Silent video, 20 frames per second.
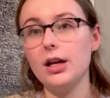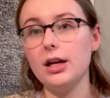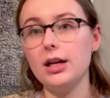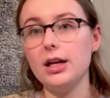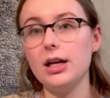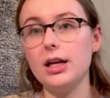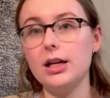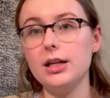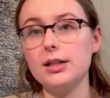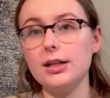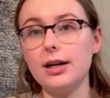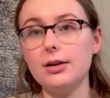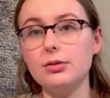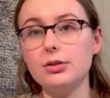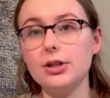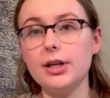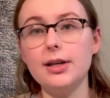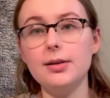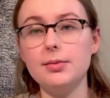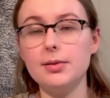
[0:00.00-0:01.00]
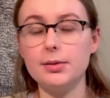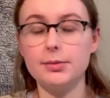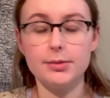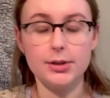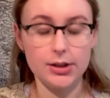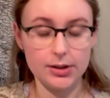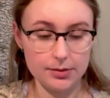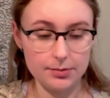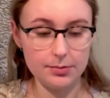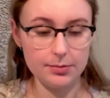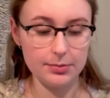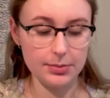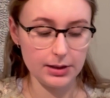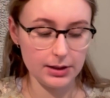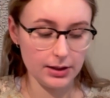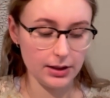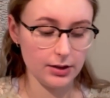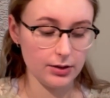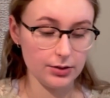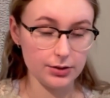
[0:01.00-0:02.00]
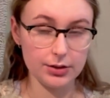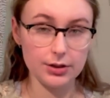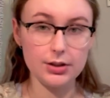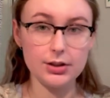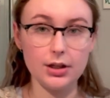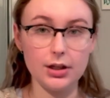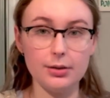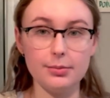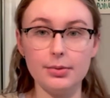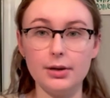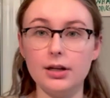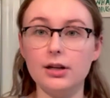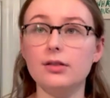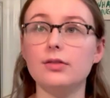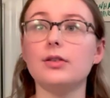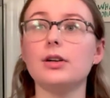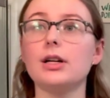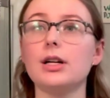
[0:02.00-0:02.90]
And I will keep them on, but they'll only see above.